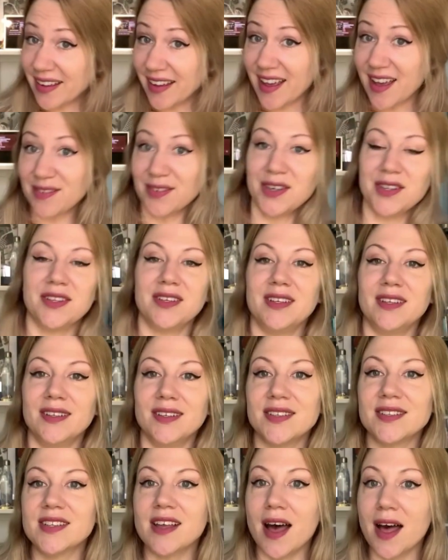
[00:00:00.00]
I have on the
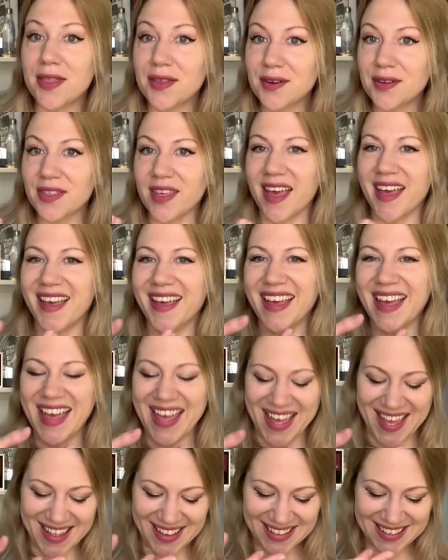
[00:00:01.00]
needles, other
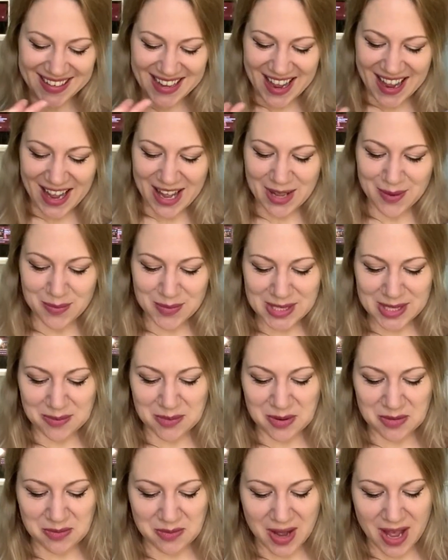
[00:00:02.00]
than some
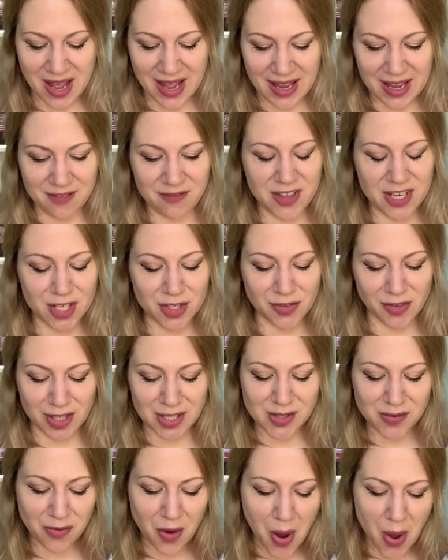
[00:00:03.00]
of my Finish
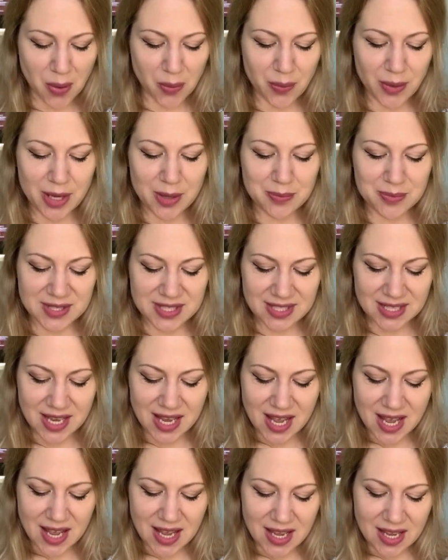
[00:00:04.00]
Fix Frog whips,
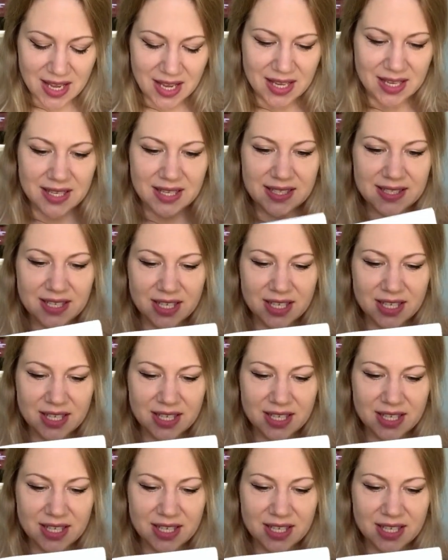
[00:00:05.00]
is